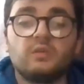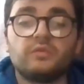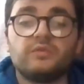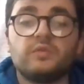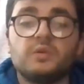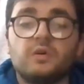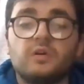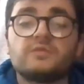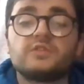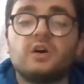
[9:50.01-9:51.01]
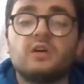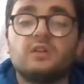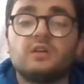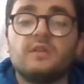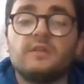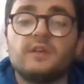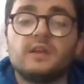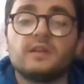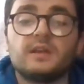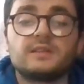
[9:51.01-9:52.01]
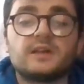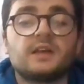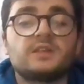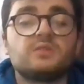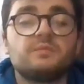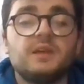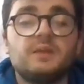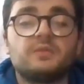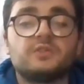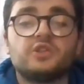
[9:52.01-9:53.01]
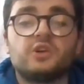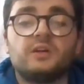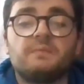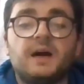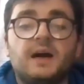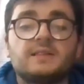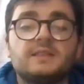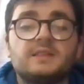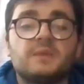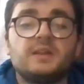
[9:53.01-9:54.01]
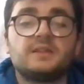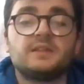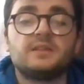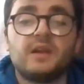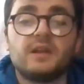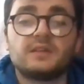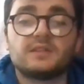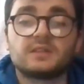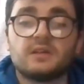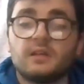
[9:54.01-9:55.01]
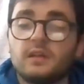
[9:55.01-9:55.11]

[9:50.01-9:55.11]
with the reward of chocolate enticed young people to join and participate in the race.